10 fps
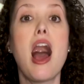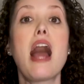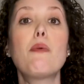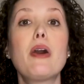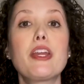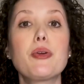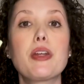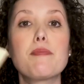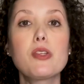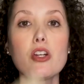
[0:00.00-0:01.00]
I want you
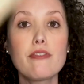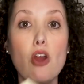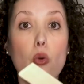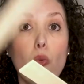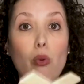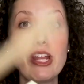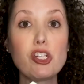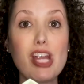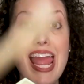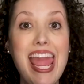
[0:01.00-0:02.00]
to observe
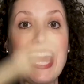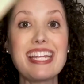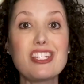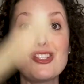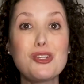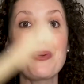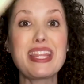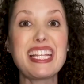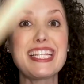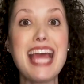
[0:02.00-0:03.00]
which hand is doing
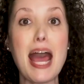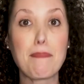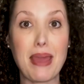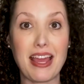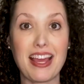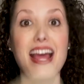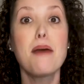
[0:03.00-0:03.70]
the tapping.